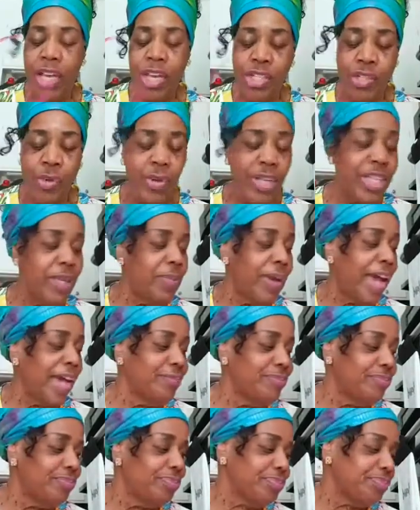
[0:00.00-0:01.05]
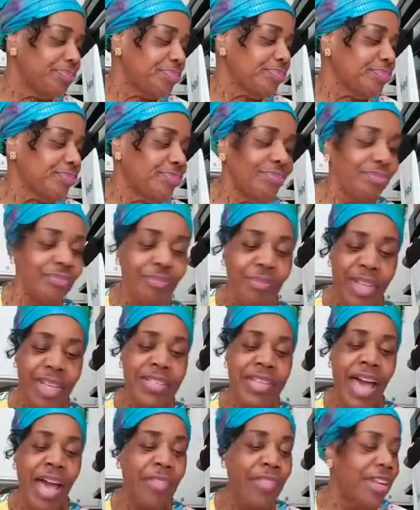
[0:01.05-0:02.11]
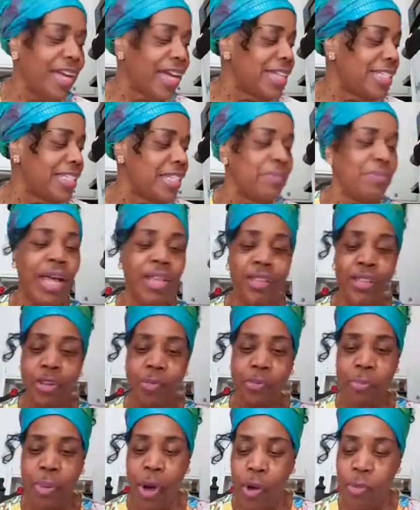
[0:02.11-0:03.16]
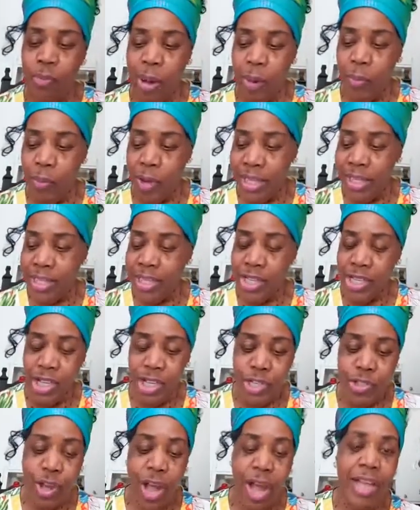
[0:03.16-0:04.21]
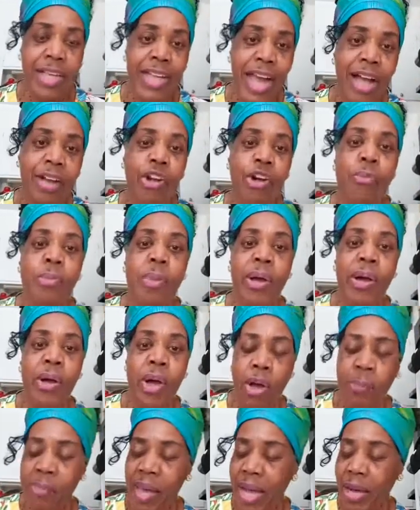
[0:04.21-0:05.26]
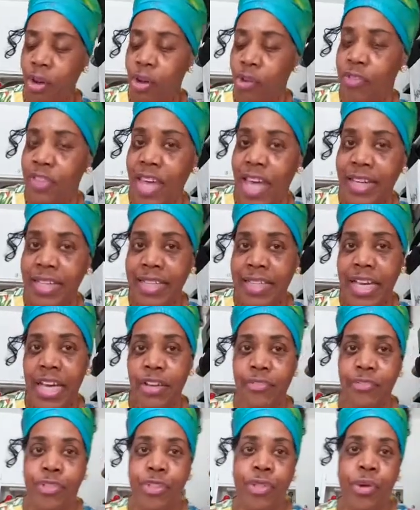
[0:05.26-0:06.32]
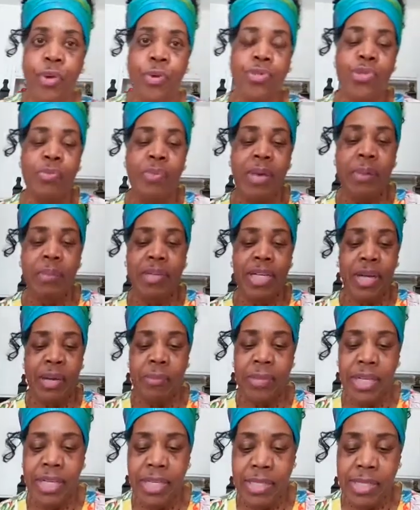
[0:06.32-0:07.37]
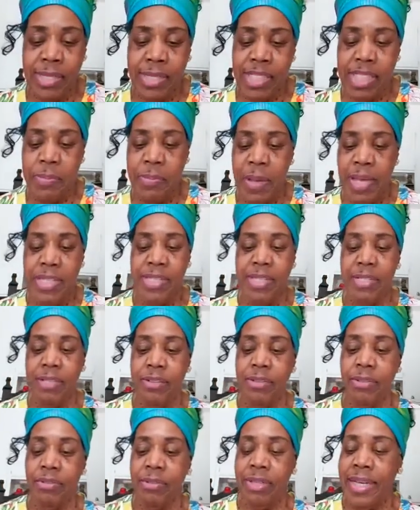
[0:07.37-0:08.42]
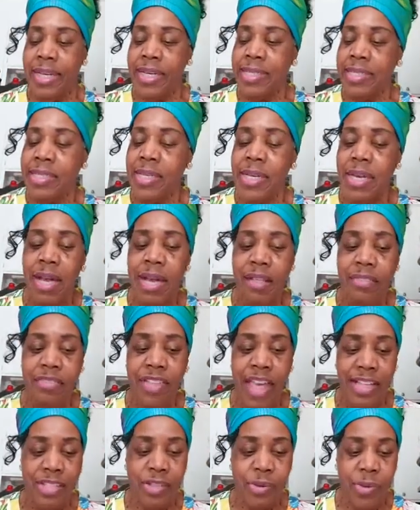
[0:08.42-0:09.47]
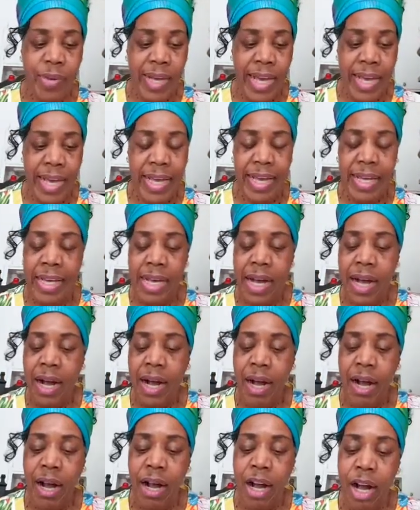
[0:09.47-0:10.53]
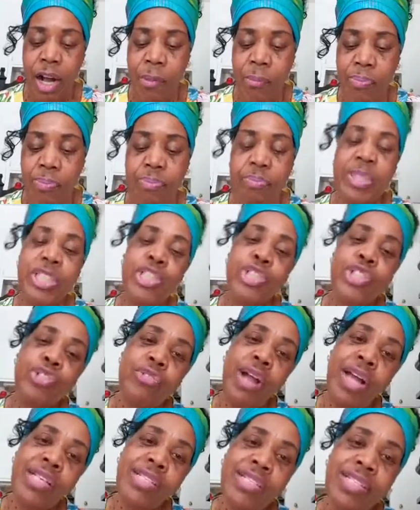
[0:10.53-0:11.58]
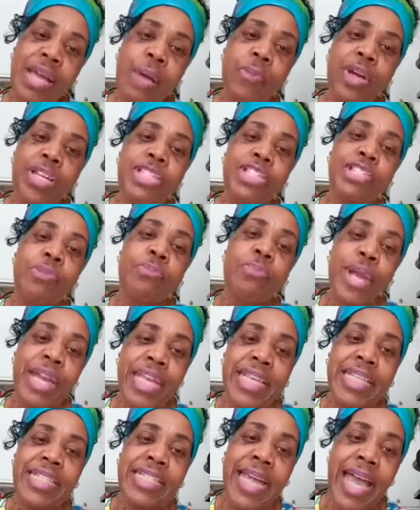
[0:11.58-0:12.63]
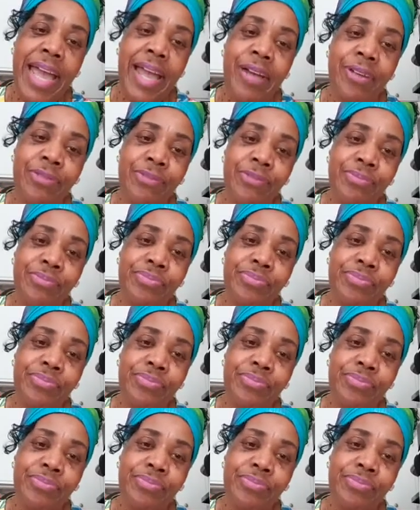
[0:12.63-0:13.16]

So anyway, now that I did my little poem, I want to talk, and I'll go back over that again for those who may be coming into the space a little late. That's okay. But trust, I wanted to break it down.